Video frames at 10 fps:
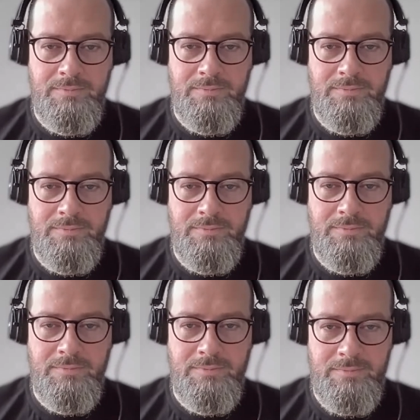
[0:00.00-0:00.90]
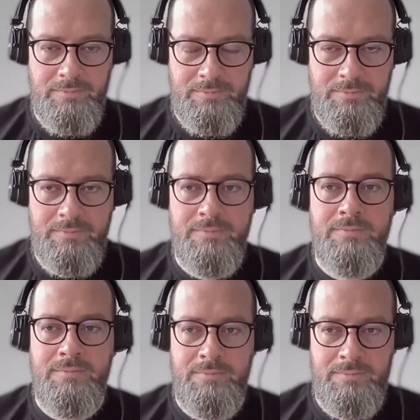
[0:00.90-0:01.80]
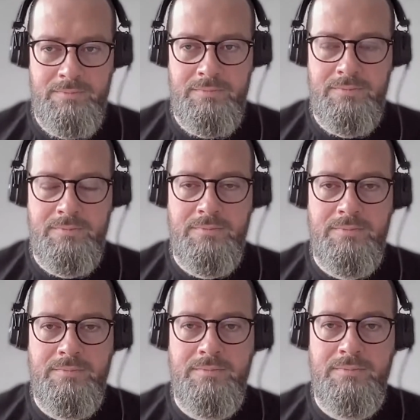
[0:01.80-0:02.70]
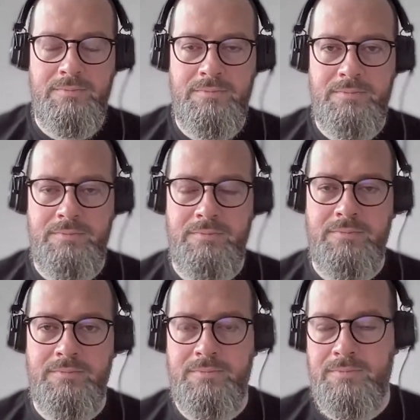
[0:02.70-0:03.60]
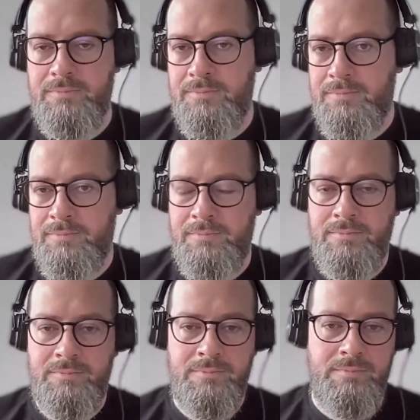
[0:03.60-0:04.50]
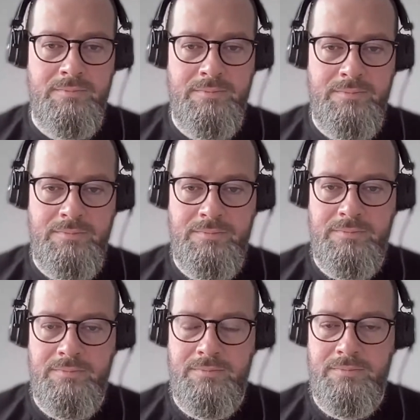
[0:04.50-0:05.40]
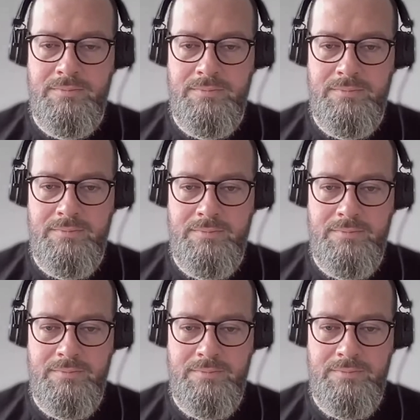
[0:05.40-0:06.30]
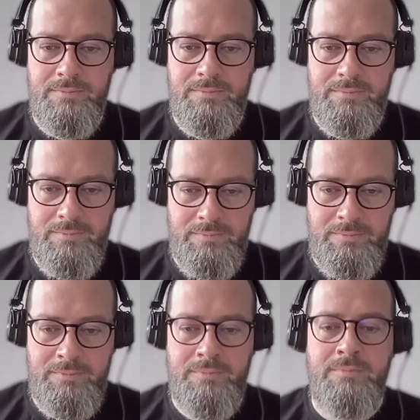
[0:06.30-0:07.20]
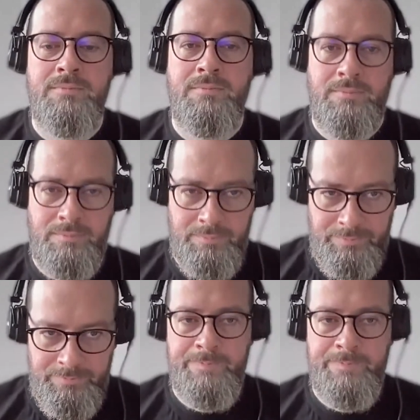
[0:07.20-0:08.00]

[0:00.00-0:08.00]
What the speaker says: (silent)